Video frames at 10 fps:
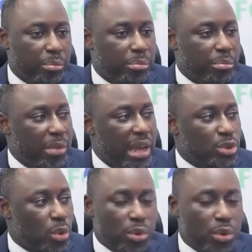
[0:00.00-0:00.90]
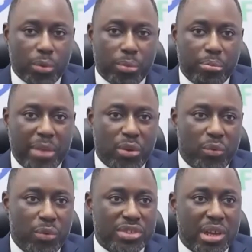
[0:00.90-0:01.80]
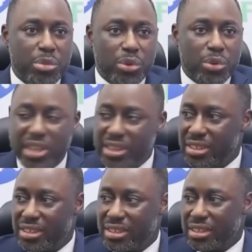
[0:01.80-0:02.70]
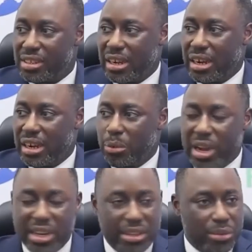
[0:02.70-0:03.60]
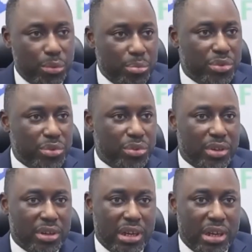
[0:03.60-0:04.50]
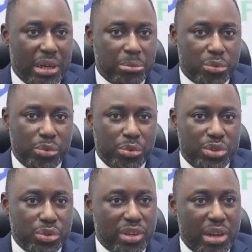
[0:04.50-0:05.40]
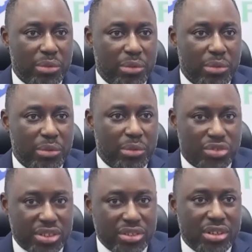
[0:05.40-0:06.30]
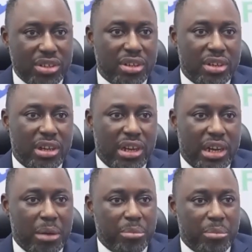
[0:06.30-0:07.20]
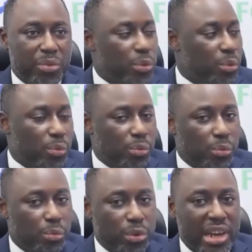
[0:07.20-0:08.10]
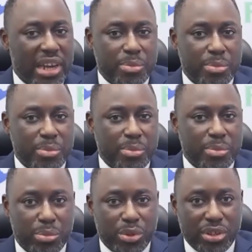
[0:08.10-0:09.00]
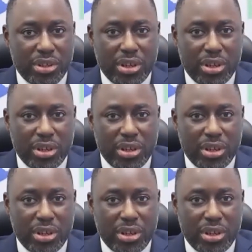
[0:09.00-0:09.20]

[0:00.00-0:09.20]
ensure your microphones are muted while in the rooms to reduce the level of distraction. If you would like to make a contribution,